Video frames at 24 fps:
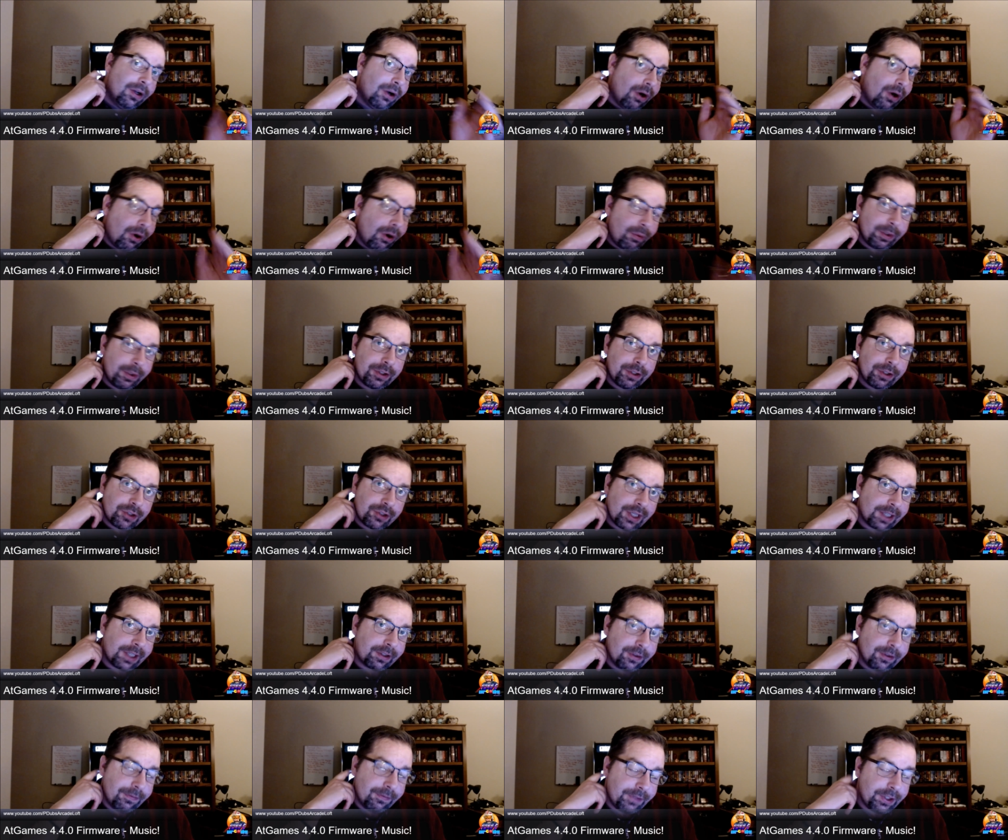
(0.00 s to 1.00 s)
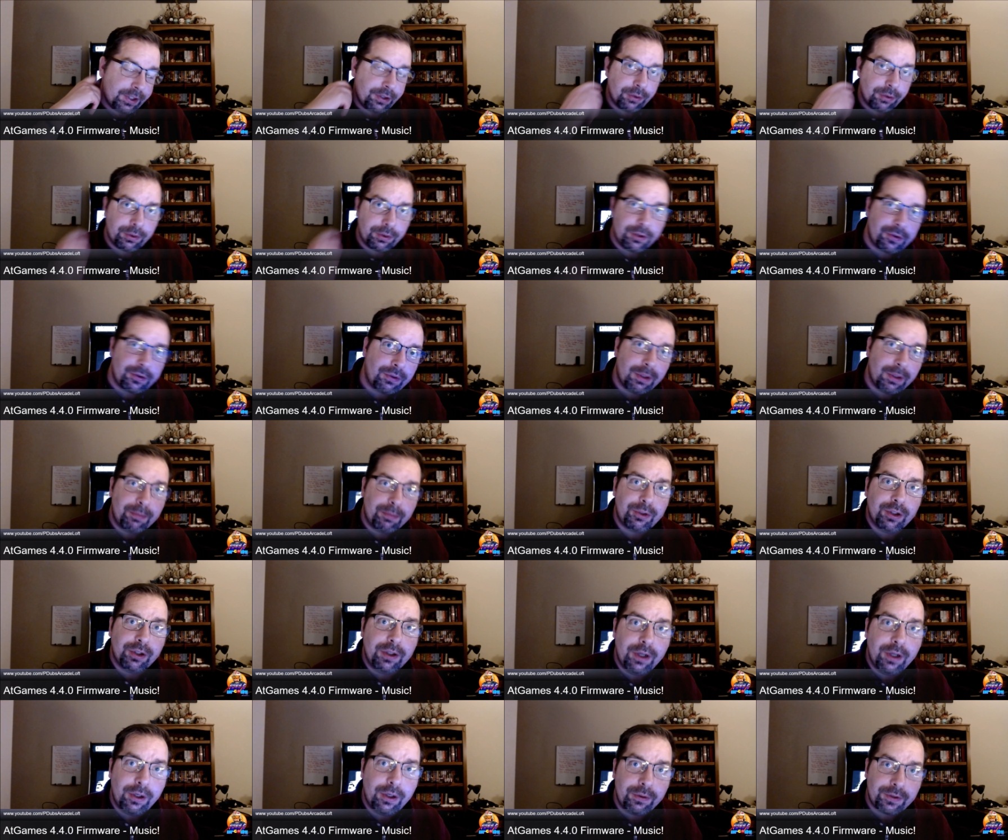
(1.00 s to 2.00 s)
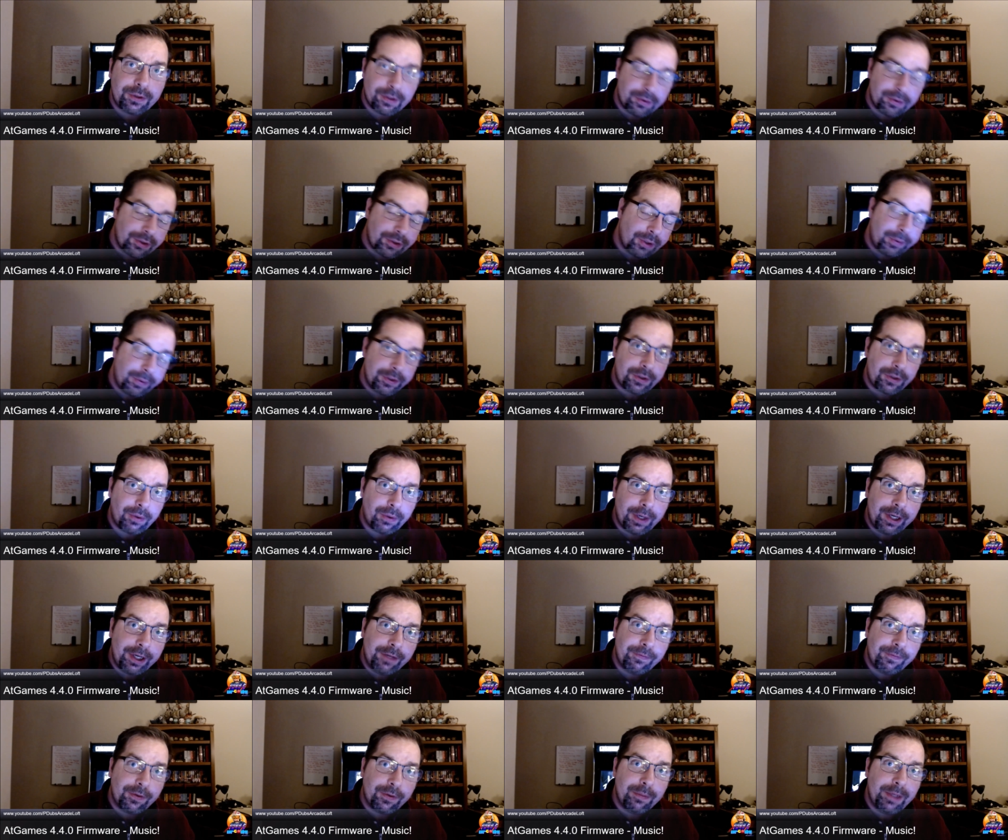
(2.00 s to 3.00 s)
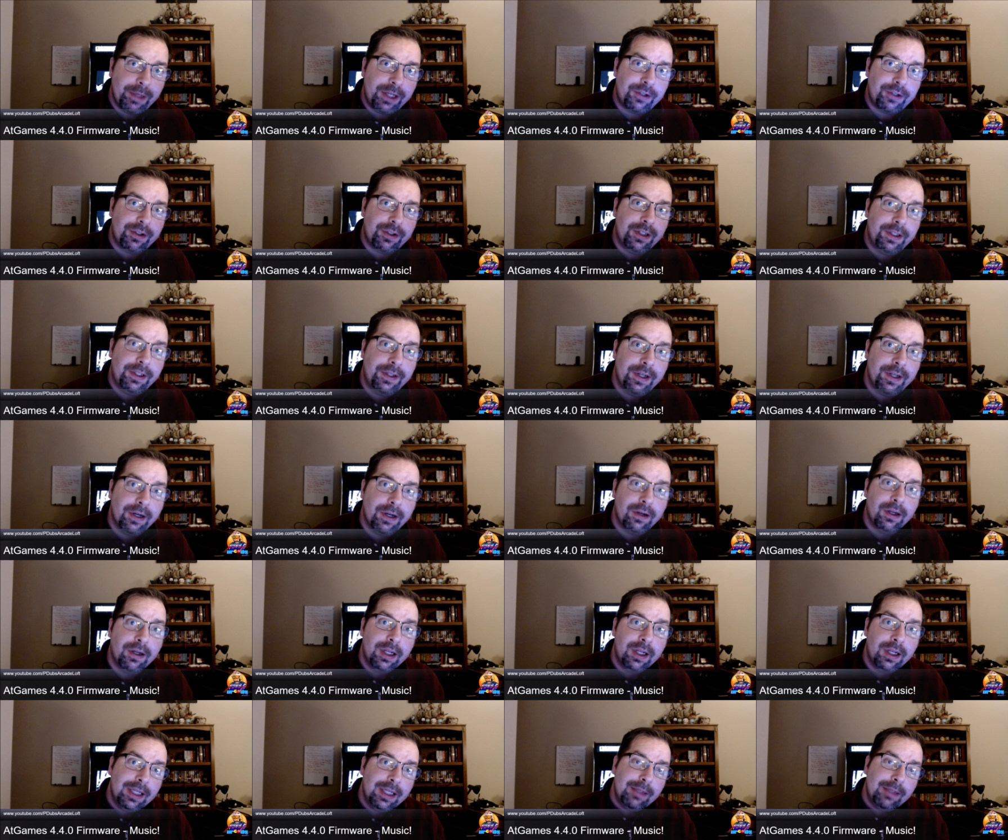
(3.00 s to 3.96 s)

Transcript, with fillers: Always check the video description notes. There's always great information in there.